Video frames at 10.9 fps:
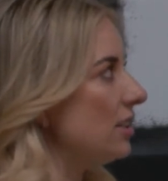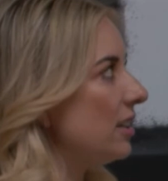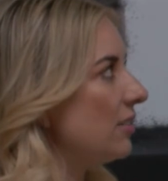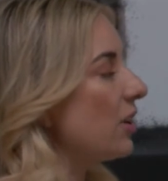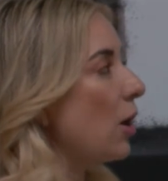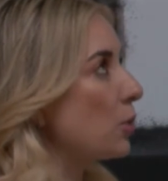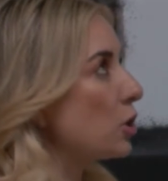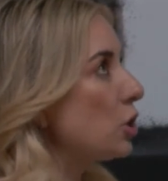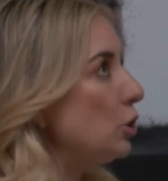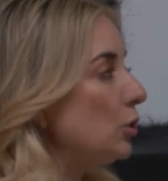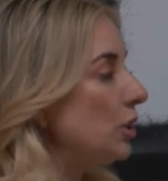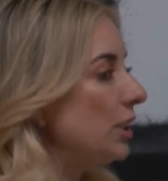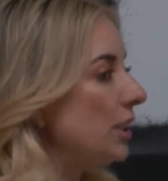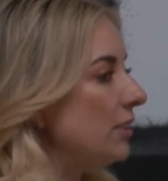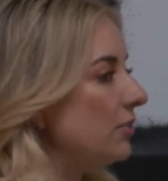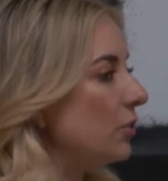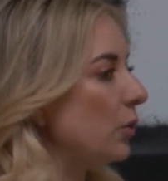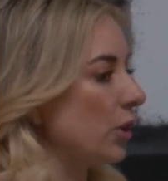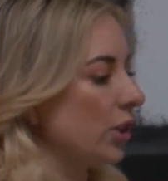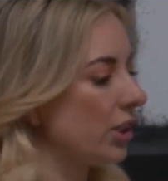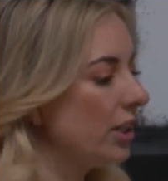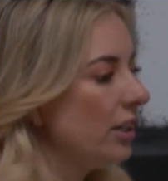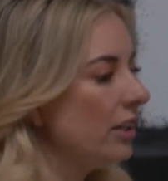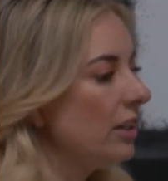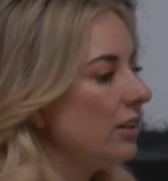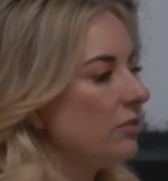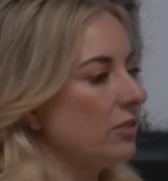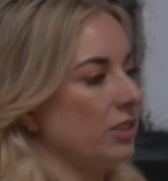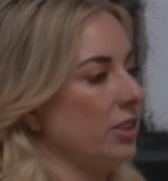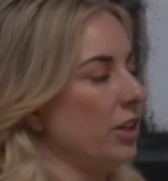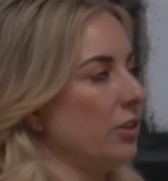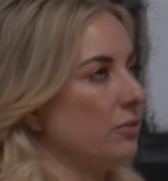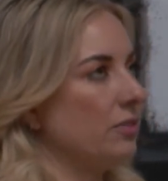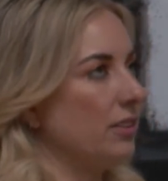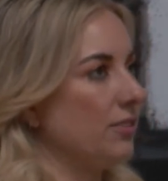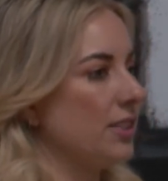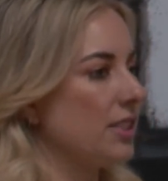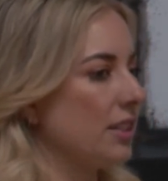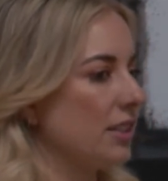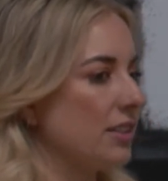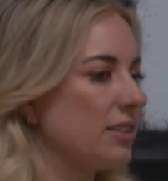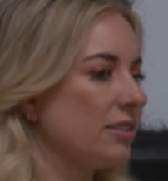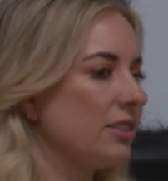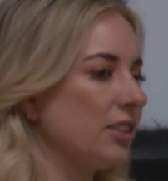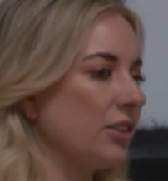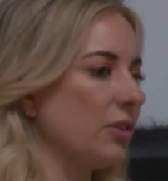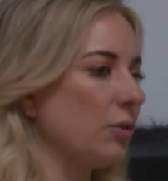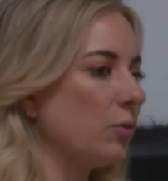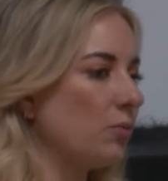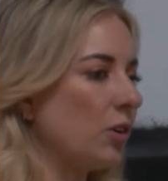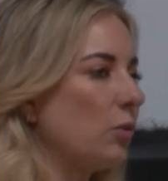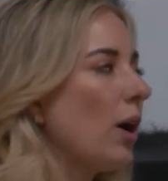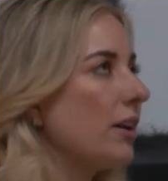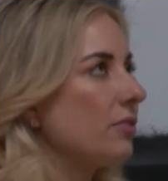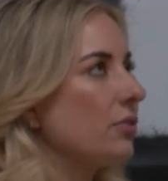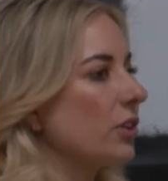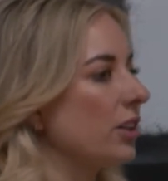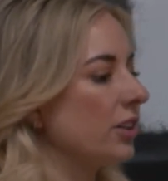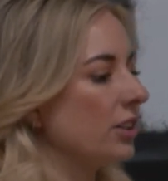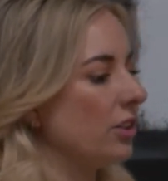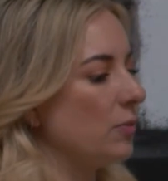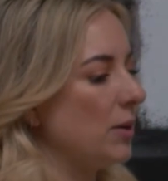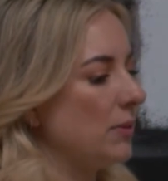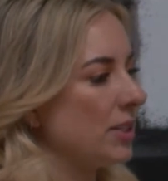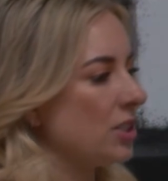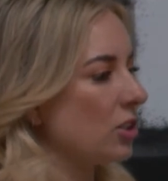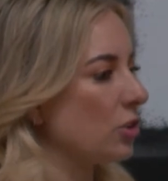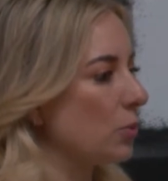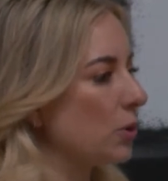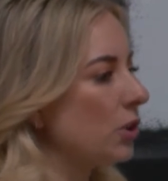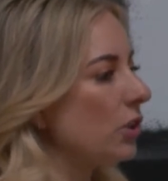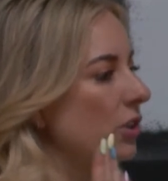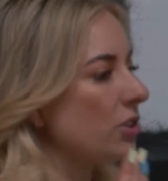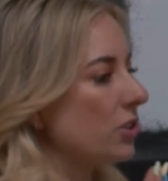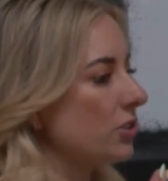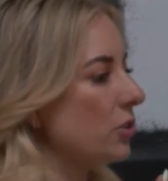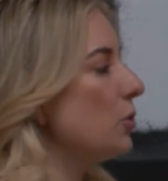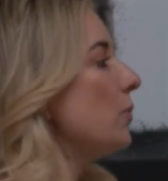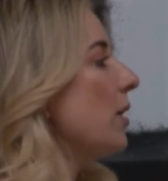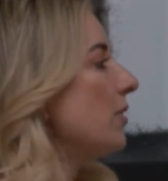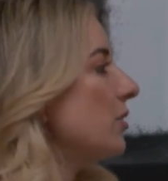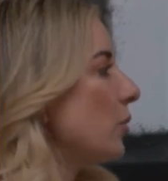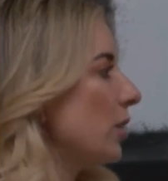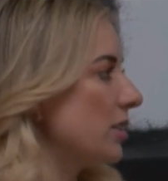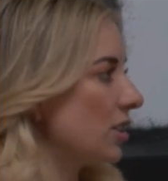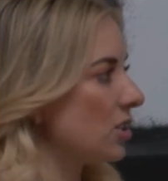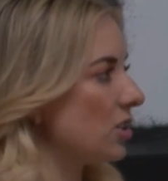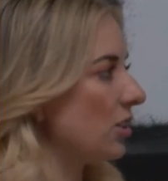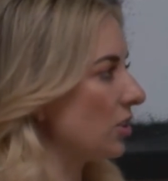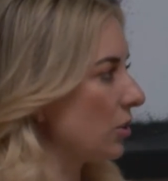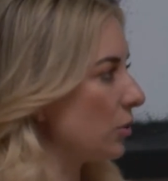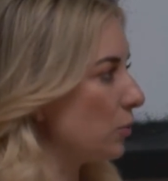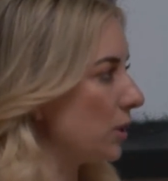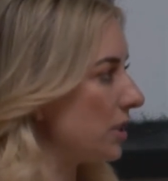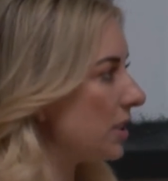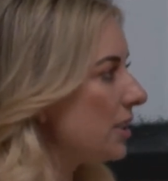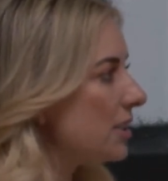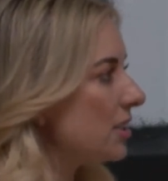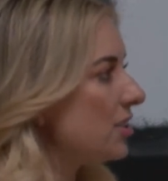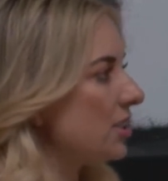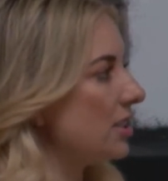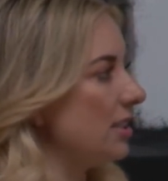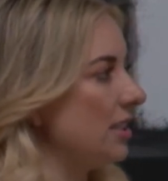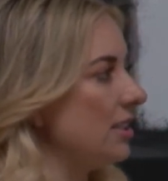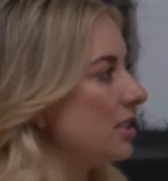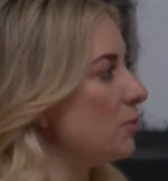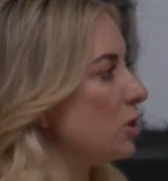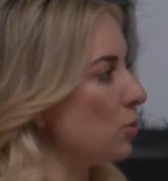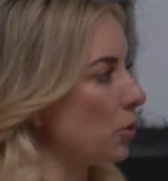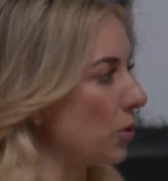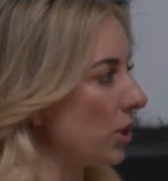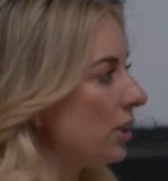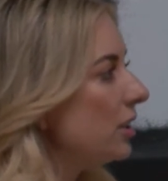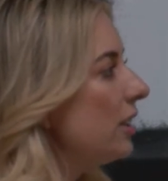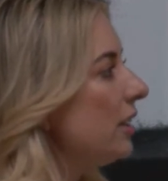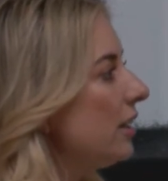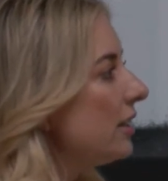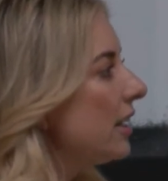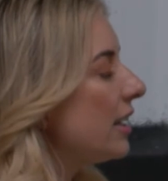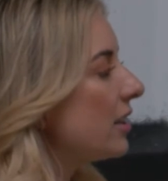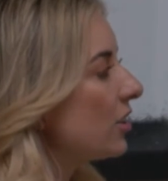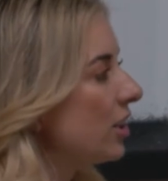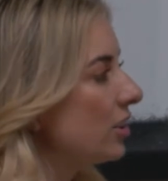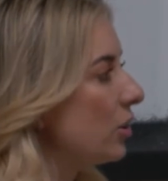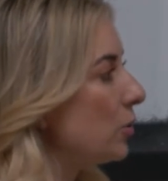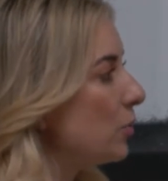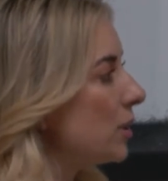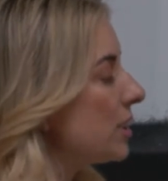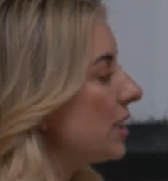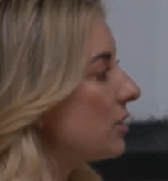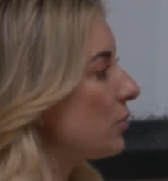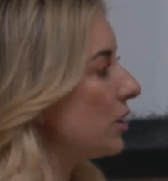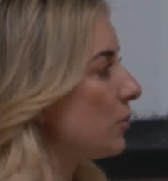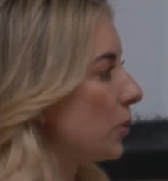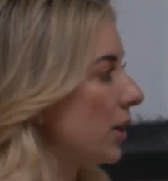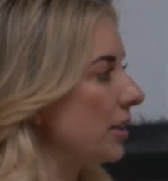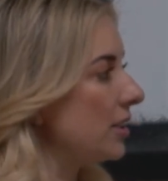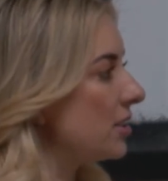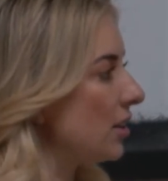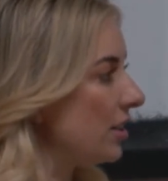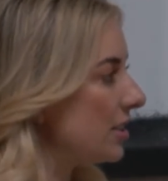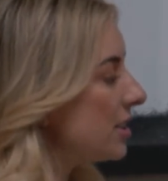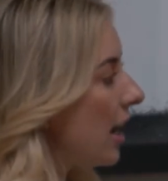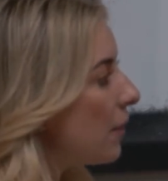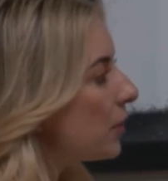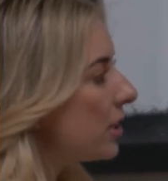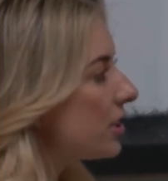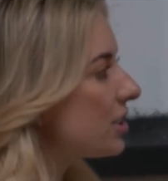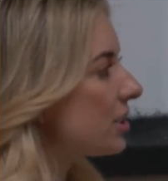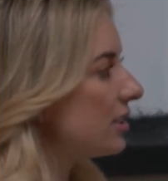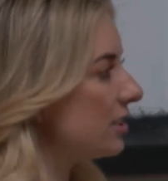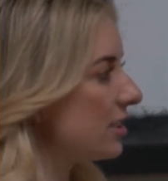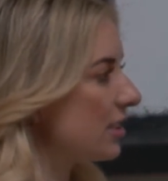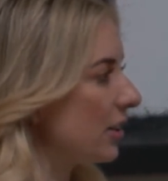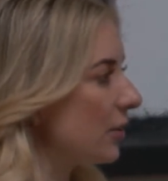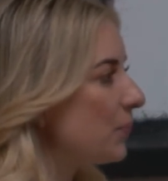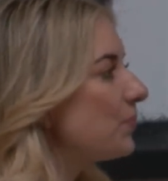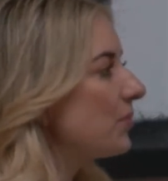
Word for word: give the opportunity for you know, if it's a, you know, a, a, wife or, you know, maybe it's a group of girls or whomever want to start their own business and just need some support, they can create their own business with a brand that's already established. And so